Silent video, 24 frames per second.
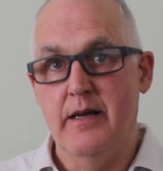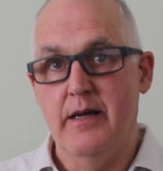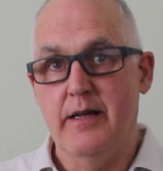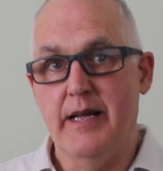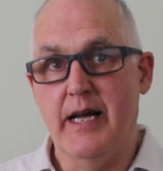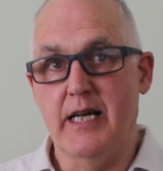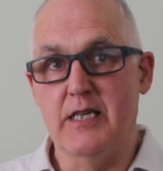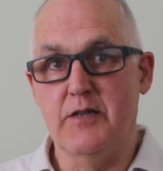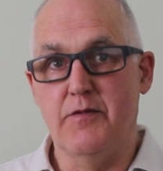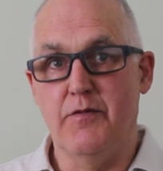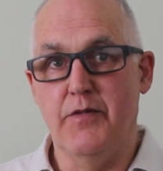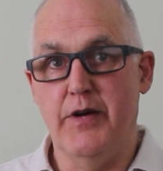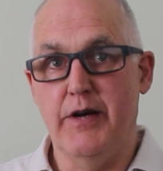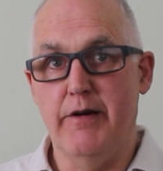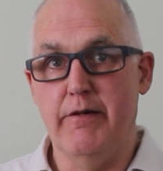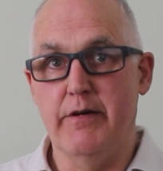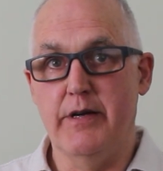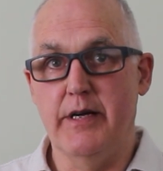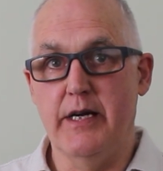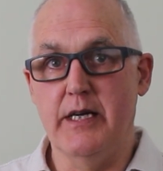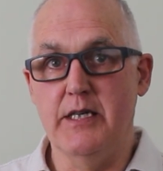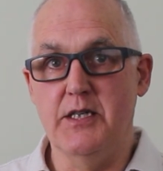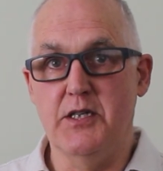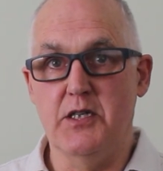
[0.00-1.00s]
Now it's
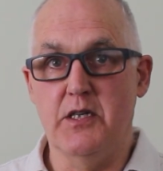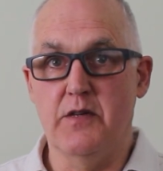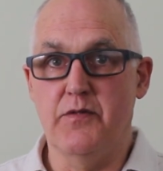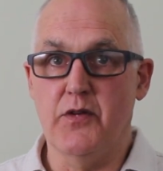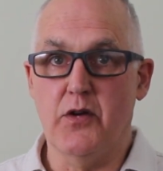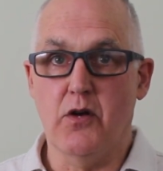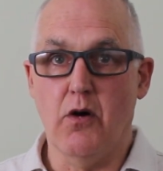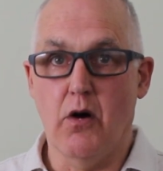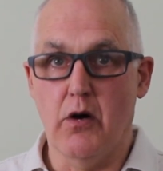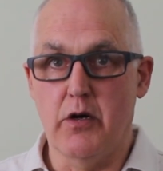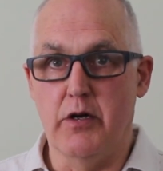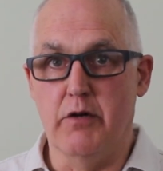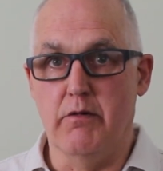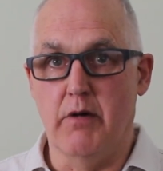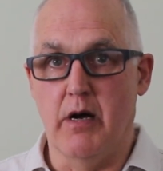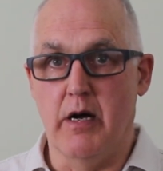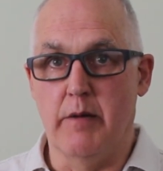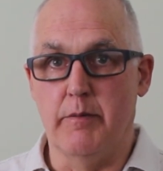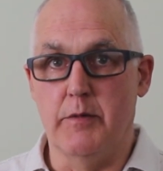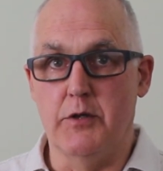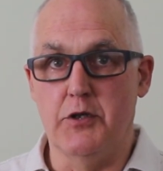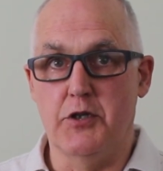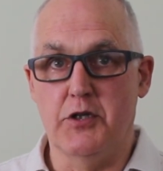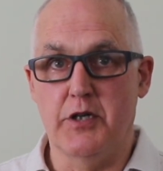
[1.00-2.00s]
very easy if you've got your
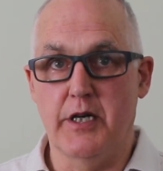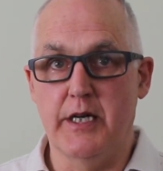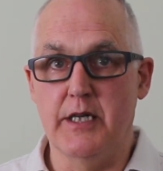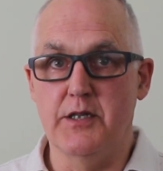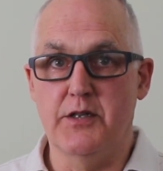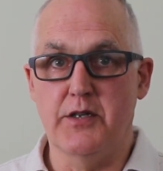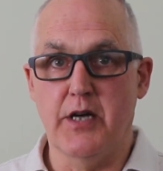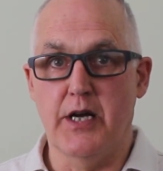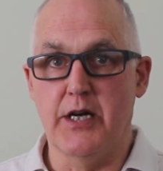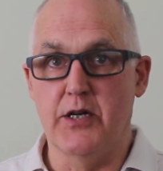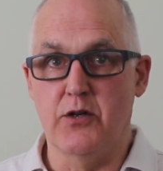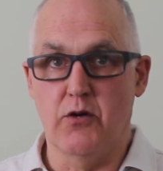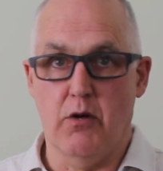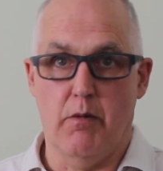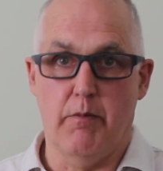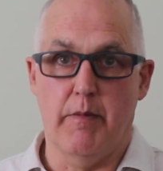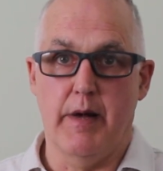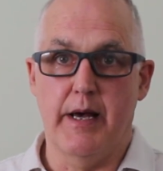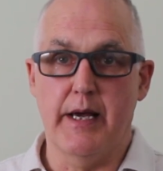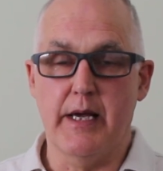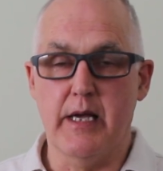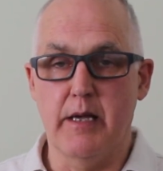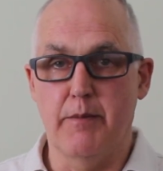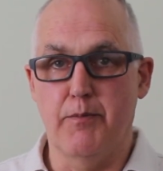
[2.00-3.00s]
own machine, so you're not
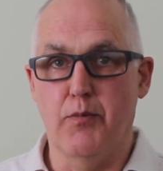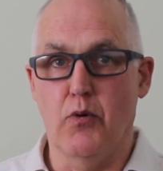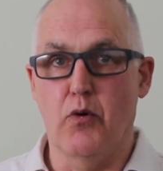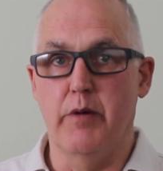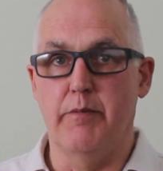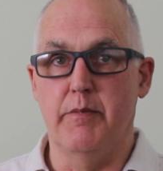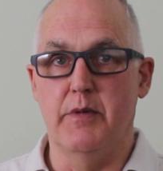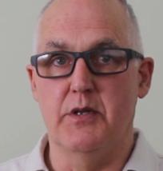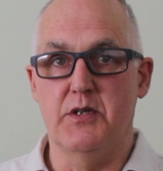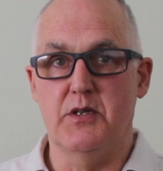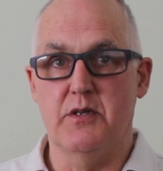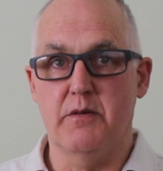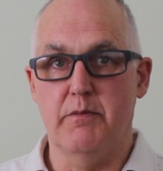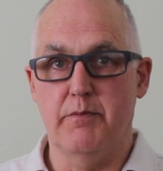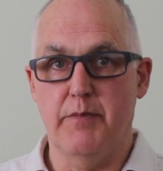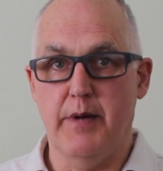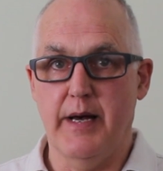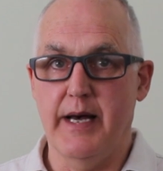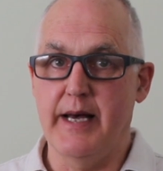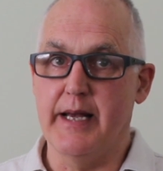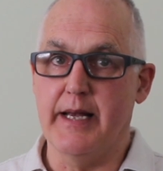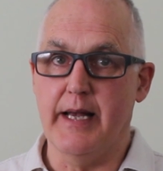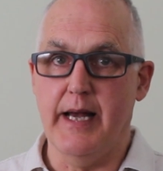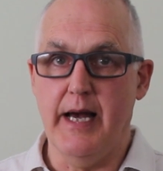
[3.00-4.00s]
making appointments and
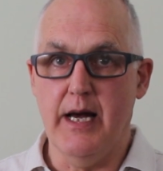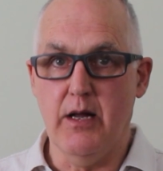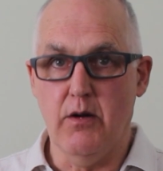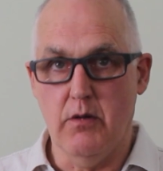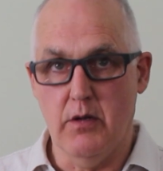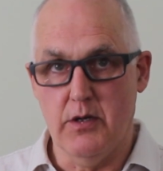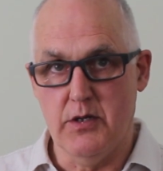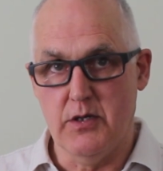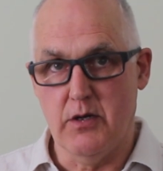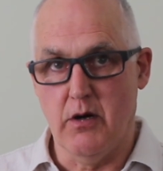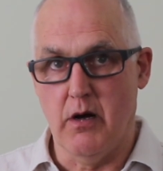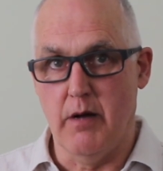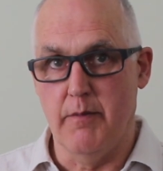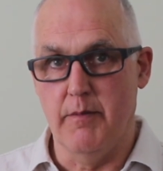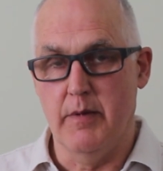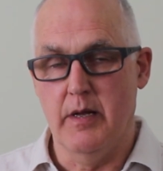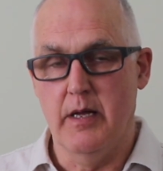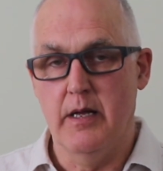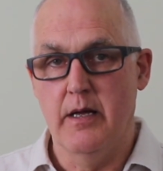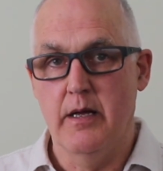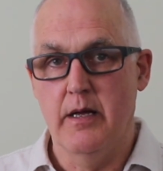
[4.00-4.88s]
paying out all the time.